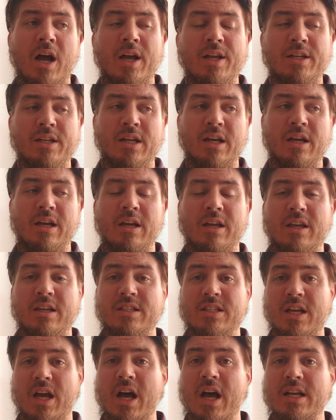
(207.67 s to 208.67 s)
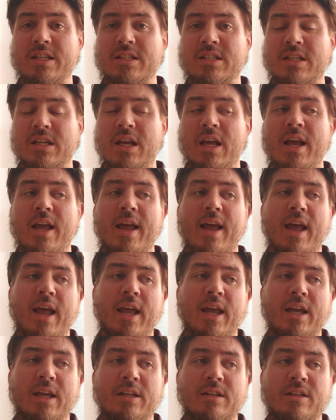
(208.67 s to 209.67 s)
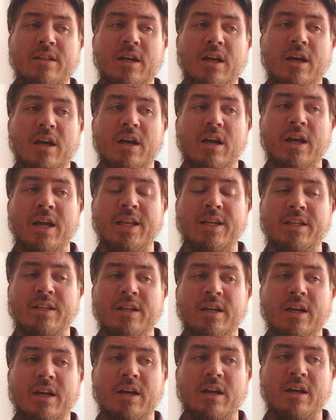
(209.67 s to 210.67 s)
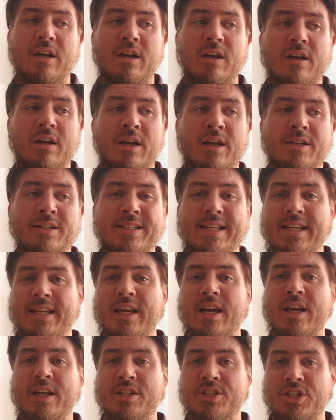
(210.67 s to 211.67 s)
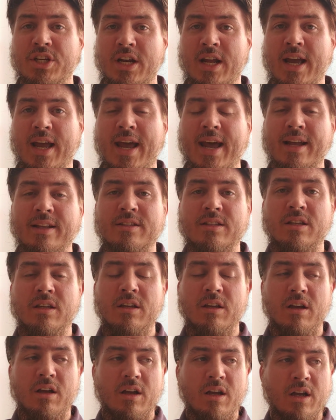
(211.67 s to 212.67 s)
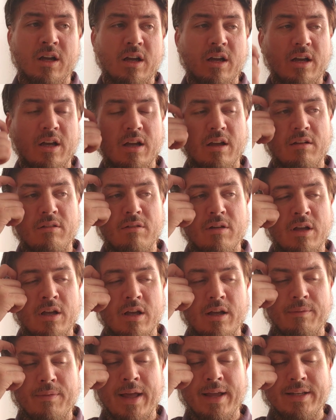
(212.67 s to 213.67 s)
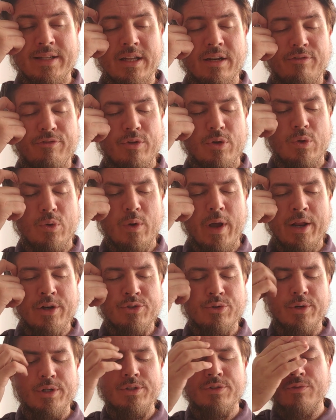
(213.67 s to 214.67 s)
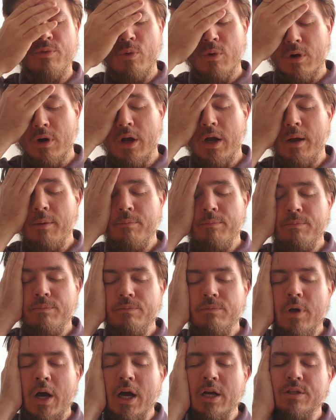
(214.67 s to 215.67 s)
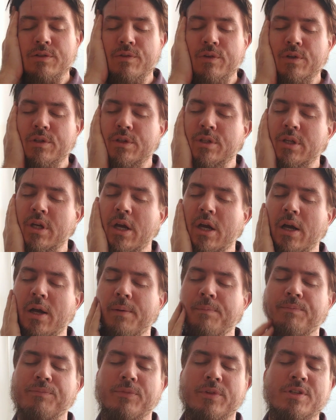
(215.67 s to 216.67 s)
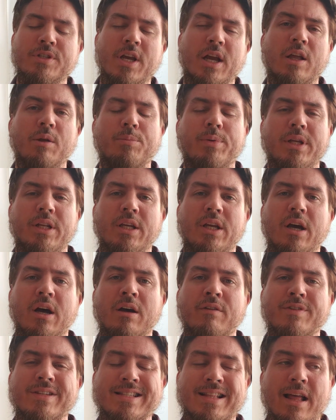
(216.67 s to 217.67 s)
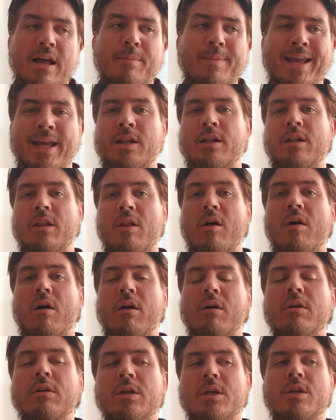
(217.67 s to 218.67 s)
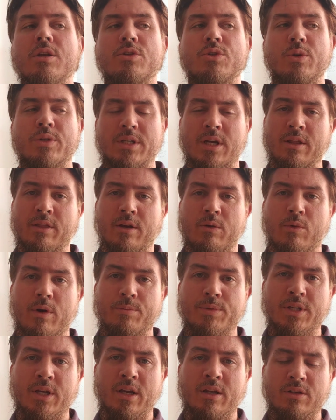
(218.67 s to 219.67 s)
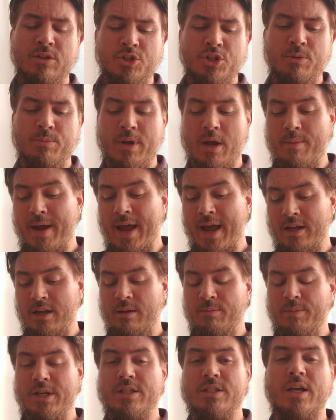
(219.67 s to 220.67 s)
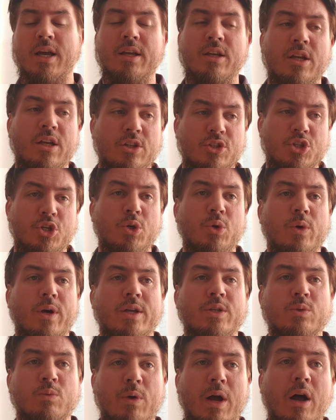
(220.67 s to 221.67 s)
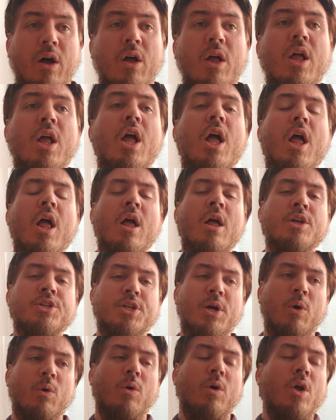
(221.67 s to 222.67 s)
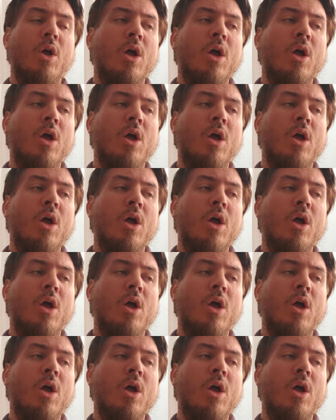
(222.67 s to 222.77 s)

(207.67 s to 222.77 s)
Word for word: on uh, Qisas and uh, and uh, and Diya and jinayat. Uh, uh, I did a few entries for um, Oxford's uh, Encyclopedia of Islam and Law, so it's on their website. Should be on my academia site too as well. So